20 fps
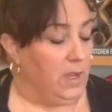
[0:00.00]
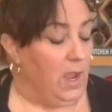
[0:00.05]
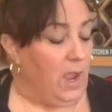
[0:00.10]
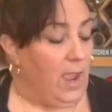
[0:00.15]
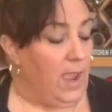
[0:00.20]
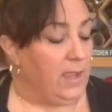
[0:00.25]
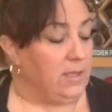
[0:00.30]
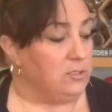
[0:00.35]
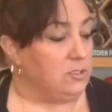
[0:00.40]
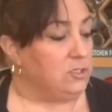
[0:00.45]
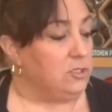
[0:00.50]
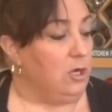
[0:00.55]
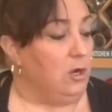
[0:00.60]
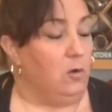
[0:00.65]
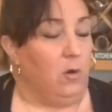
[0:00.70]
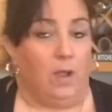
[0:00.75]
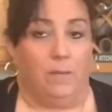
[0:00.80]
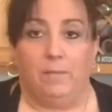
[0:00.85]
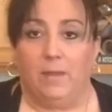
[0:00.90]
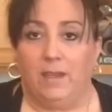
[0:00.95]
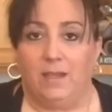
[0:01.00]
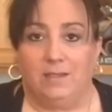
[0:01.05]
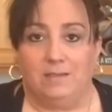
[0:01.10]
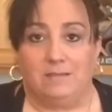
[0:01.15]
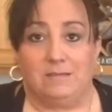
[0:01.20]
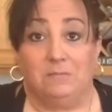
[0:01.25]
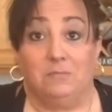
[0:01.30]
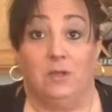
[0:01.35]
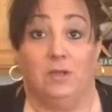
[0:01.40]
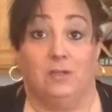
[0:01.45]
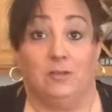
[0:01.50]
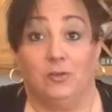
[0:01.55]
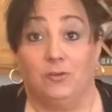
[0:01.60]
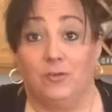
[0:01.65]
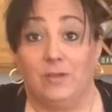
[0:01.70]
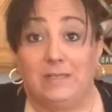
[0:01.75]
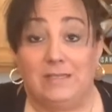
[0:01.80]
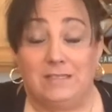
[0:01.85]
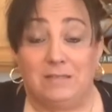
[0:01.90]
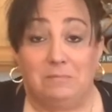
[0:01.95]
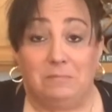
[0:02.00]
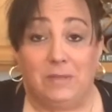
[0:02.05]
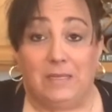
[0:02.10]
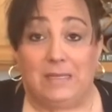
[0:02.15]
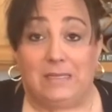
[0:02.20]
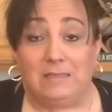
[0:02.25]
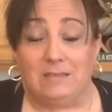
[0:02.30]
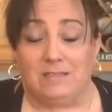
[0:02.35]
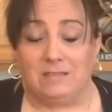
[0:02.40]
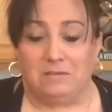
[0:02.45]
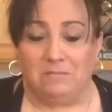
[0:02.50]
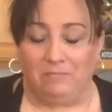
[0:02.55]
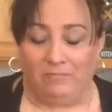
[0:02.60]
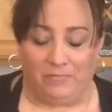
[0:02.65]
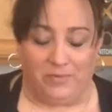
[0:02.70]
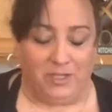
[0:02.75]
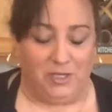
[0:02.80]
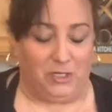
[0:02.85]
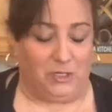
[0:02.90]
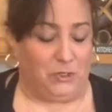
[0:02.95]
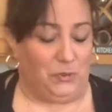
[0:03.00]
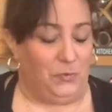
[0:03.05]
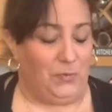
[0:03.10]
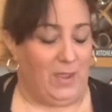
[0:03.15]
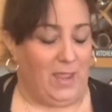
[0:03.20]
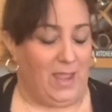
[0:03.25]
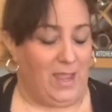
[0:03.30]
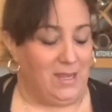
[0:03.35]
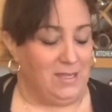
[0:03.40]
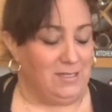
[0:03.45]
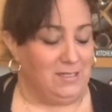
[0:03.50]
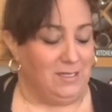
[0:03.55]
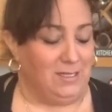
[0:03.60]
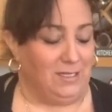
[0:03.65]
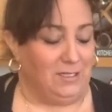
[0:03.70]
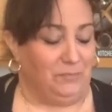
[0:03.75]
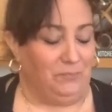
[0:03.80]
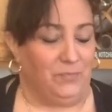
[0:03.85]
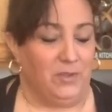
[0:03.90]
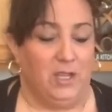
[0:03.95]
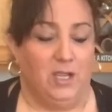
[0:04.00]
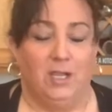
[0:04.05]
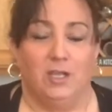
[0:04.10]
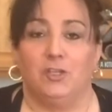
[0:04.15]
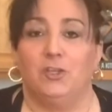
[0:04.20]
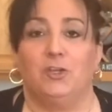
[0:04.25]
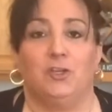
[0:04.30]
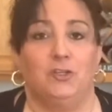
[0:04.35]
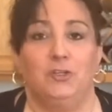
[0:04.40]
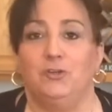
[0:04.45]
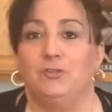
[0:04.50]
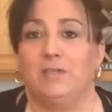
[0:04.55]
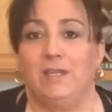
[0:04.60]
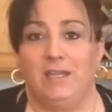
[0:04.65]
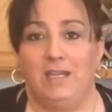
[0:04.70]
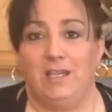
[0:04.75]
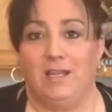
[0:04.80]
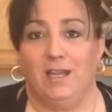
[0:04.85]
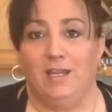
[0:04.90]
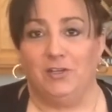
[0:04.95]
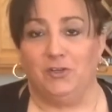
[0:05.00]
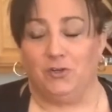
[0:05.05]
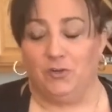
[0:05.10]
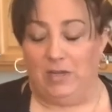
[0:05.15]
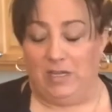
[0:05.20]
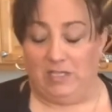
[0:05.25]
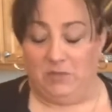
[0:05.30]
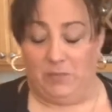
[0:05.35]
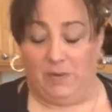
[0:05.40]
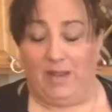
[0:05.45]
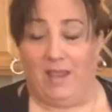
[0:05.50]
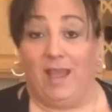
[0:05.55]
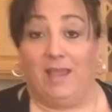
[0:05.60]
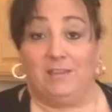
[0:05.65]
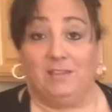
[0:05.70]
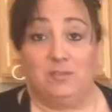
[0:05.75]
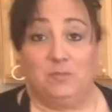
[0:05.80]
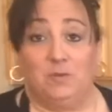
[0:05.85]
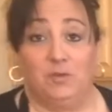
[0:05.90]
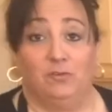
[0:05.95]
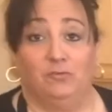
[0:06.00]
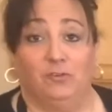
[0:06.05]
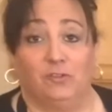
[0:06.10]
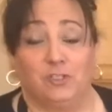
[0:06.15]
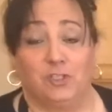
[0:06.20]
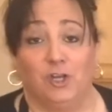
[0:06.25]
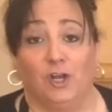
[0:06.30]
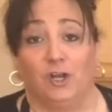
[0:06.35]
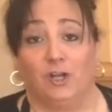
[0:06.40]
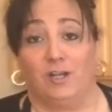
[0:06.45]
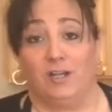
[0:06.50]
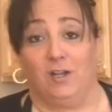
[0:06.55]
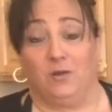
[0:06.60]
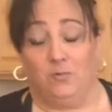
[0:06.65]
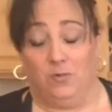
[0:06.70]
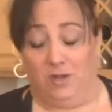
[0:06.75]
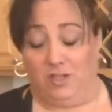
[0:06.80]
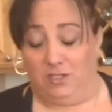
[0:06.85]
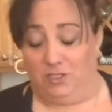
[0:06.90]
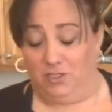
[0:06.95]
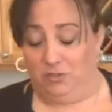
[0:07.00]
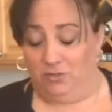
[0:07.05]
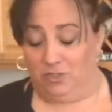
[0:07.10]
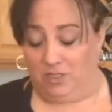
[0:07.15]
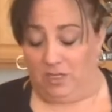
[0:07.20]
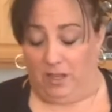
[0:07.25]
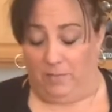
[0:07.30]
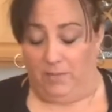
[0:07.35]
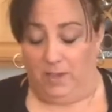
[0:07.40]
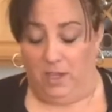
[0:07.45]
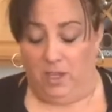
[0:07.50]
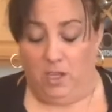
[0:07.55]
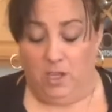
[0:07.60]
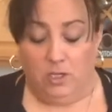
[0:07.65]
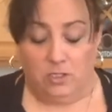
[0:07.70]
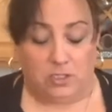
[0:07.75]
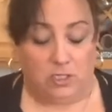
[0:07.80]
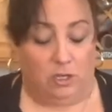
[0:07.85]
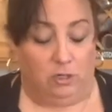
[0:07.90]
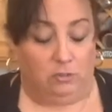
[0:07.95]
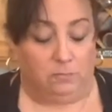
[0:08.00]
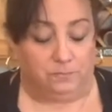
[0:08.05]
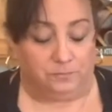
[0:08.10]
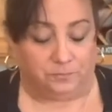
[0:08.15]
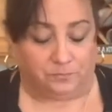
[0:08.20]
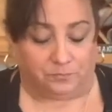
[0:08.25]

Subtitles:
And so I'm making some greens and beans, you know, and you can use any kind of greens, but I had this beautiful chard and I wanted to use it up. So